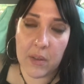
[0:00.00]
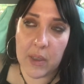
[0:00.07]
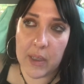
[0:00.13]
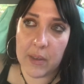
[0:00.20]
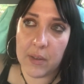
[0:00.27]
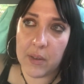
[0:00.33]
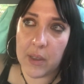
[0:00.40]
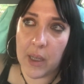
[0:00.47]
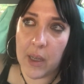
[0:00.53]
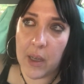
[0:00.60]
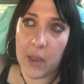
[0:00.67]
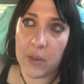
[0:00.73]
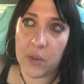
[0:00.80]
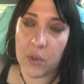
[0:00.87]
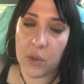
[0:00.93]
They see
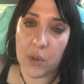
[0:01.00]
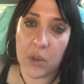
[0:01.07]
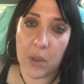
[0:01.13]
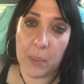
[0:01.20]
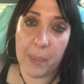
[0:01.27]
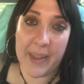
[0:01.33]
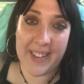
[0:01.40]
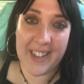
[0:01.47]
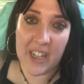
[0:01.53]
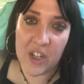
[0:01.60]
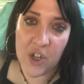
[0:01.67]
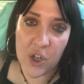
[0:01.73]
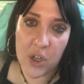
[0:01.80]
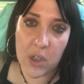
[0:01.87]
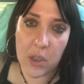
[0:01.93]
a certain
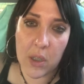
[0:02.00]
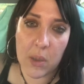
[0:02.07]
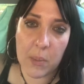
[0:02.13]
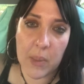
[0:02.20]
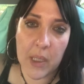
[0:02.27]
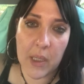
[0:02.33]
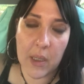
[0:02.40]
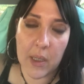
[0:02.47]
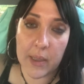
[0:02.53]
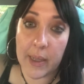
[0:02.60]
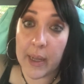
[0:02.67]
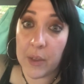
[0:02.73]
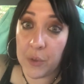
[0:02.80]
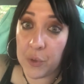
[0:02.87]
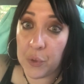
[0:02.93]
potential in me, and
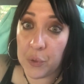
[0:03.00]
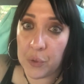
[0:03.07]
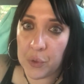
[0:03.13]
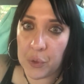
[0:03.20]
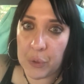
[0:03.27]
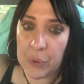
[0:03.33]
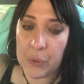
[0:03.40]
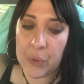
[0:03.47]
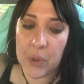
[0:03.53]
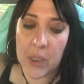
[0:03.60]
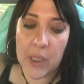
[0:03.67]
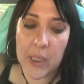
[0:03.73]
I do too.